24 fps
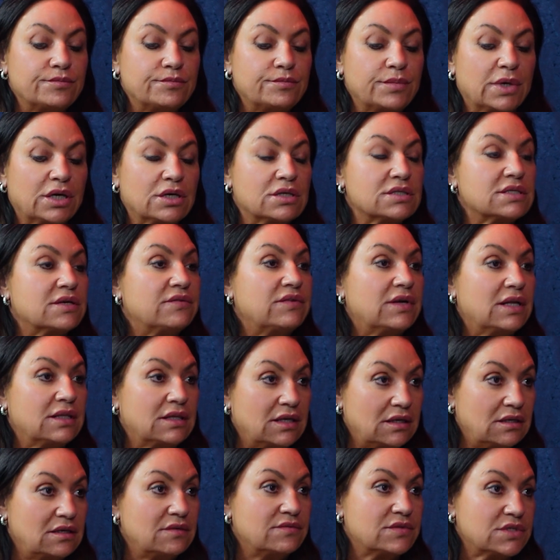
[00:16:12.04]
because I've had
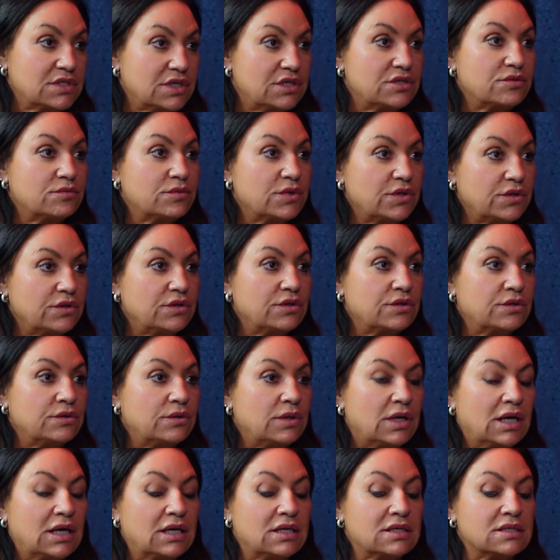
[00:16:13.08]
that conversation with
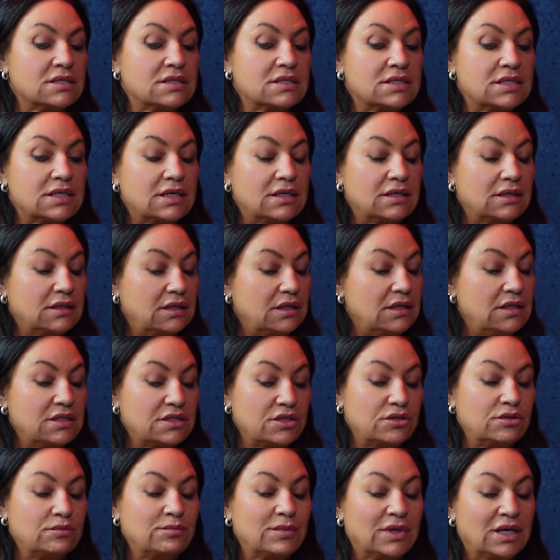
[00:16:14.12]
you. And he
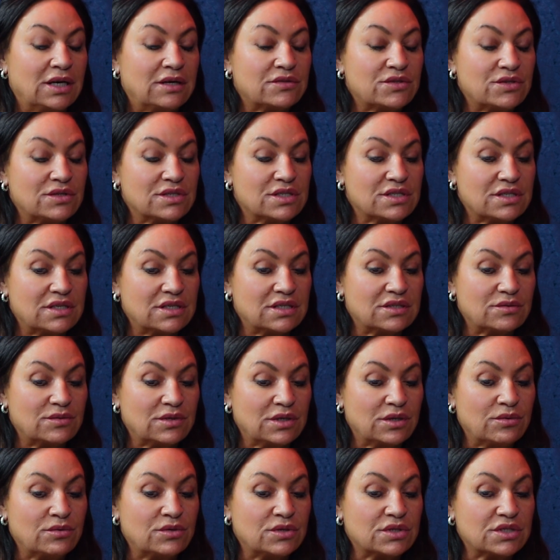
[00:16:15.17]
told me afterwards that when
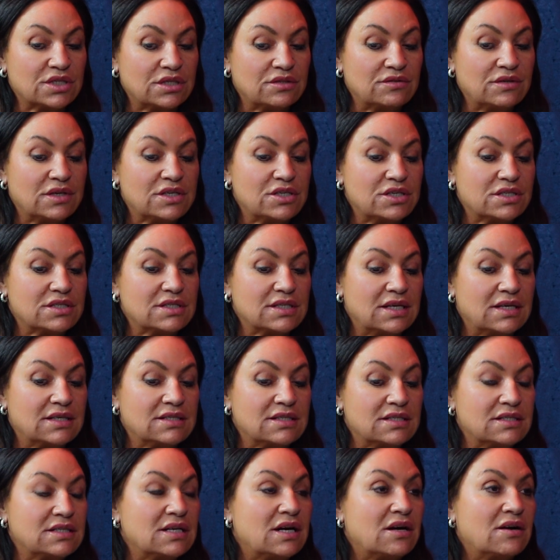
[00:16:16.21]
he walked in, Richard said,
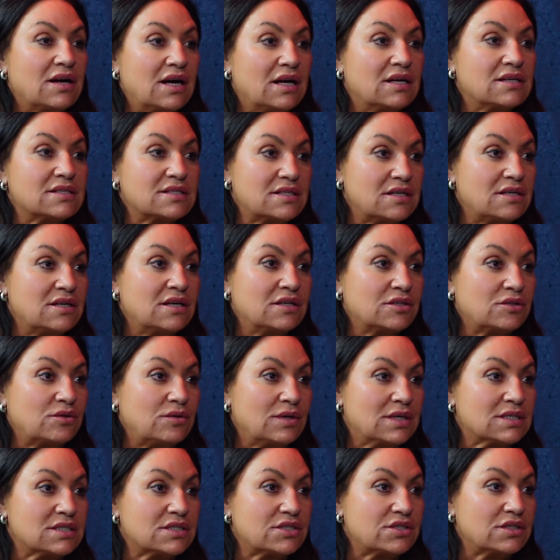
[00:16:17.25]
did Dara ask the hard
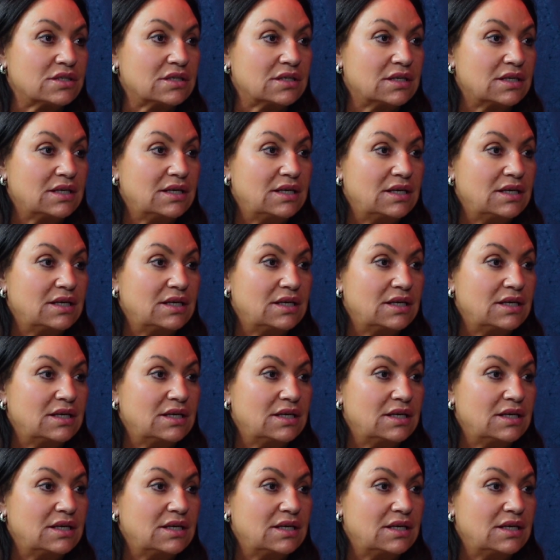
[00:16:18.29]
question?